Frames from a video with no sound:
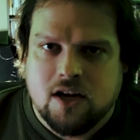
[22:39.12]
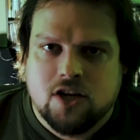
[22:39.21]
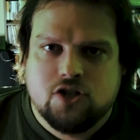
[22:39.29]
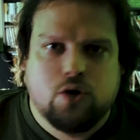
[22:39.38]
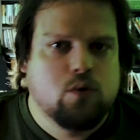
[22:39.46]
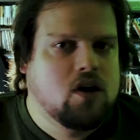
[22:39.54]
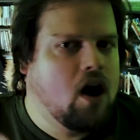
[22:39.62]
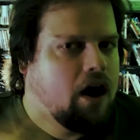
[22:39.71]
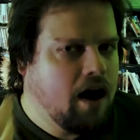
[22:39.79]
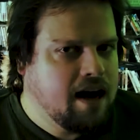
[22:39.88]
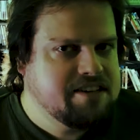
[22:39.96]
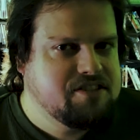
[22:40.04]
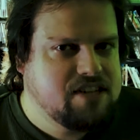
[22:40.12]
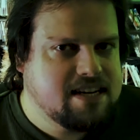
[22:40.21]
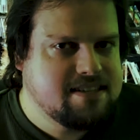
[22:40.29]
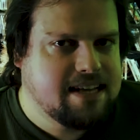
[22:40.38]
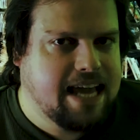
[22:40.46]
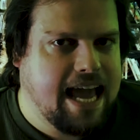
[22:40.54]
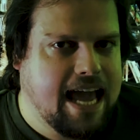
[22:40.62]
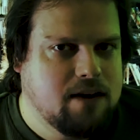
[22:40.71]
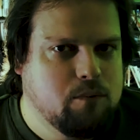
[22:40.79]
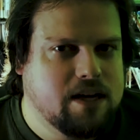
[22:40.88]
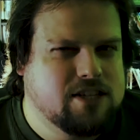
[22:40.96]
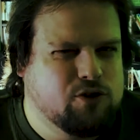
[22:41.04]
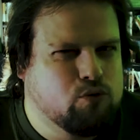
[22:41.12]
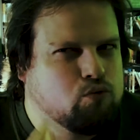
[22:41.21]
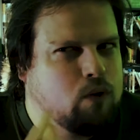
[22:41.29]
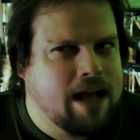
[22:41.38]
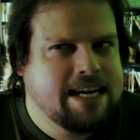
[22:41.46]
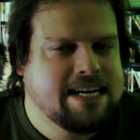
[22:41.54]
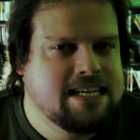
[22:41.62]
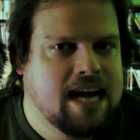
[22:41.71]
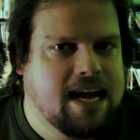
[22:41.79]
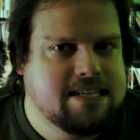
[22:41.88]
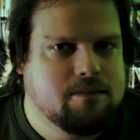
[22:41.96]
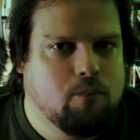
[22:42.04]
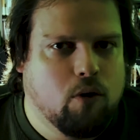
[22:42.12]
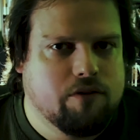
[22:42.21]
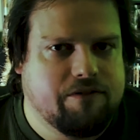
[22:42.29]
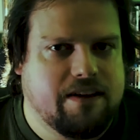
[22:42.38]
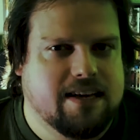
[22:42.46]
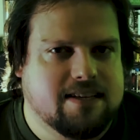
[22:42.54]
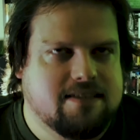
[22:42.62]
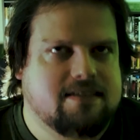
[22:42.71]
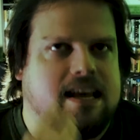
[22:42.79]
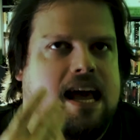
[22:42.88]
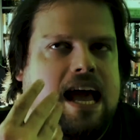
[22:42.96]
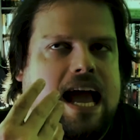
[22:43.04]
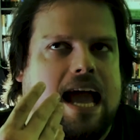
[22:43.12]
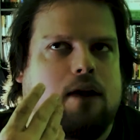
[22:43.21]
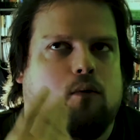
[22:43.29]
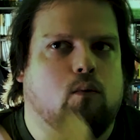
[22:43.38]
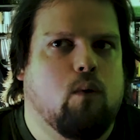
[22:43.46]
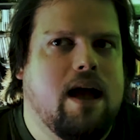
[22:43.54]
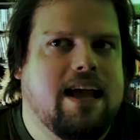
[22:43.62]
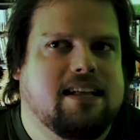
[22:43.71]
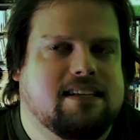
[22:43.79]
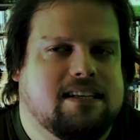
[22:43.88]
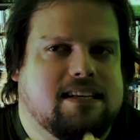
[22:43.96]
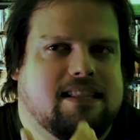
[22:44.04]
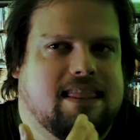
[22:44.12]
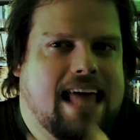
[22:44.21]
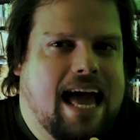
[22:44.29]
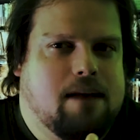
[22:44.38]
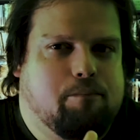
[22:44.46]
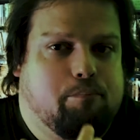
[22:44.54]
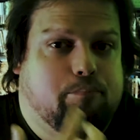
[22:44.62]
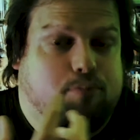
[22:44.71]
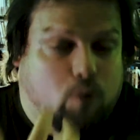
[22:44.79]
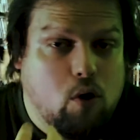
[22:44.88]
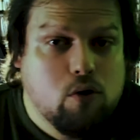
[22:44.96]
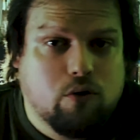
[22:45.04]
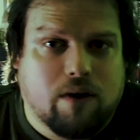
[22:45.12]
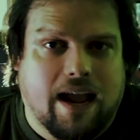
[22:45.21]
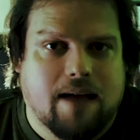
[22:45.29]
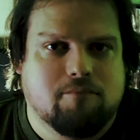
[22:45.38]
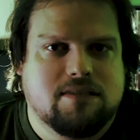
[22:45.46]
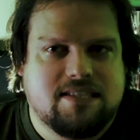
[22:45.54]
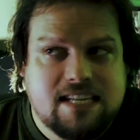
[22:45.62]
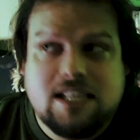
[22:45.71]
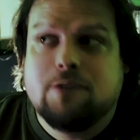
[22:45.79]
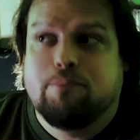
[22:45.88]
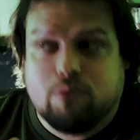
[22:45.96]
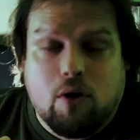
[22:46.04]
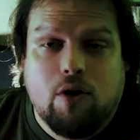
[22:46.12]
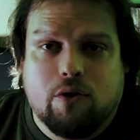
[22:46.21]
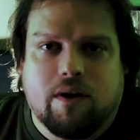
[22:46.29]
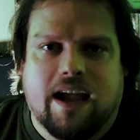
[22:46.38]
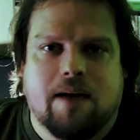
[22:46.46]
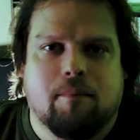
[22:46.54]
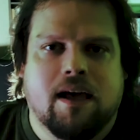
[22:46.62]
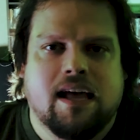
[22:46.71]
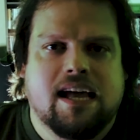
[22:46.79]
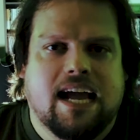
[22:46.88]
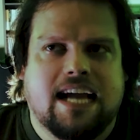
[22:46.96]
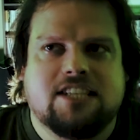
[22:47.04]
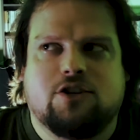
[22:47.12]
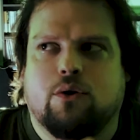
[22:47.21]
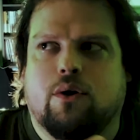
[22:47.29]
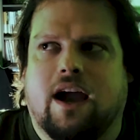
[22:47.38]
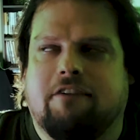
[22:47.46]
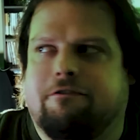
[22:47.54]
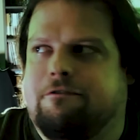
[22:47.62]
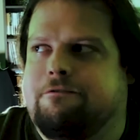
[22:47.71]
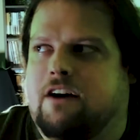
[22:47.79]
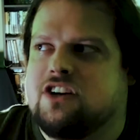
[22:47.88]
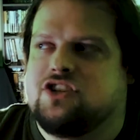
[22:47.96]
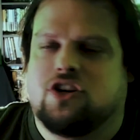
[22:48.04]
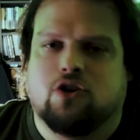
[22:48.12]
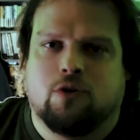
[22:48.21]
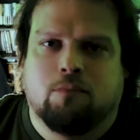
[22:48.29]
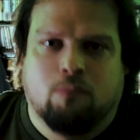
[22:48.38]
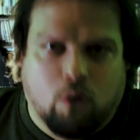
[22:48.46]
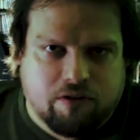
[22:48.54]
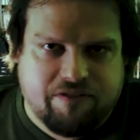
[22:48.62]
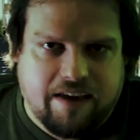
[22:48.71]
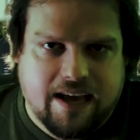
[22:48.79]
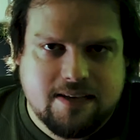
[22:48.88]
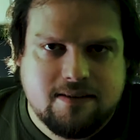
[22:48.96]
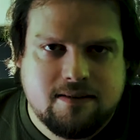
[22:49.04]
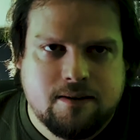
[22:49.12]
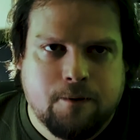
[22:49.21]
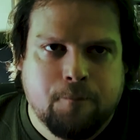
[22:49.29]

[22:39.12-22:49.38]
to cause Jessica Henwick to recognize Morpheus and wake that program, still a program, into a functional Morpheus.